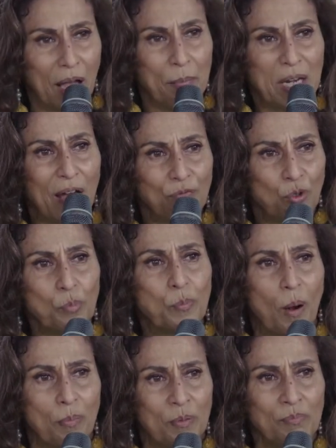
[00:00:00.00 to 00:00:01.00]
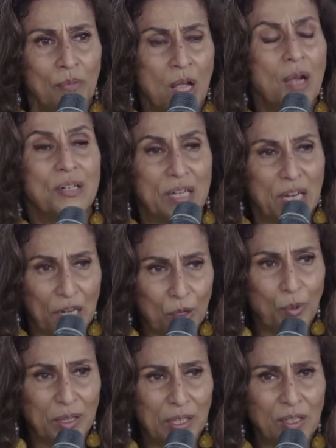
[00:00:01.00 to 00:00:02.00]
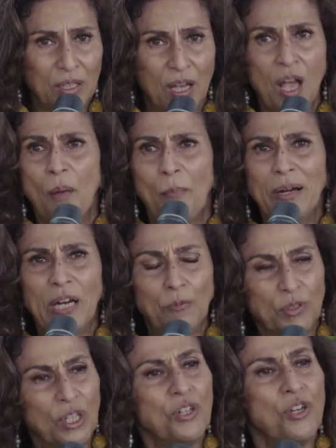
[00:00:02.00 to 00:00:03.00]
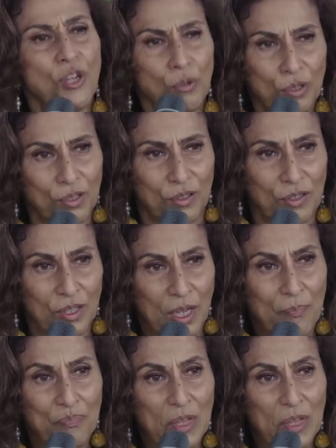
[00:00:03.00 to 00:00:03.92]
I mean, I have no problem dealing with it, but it was a nuisance.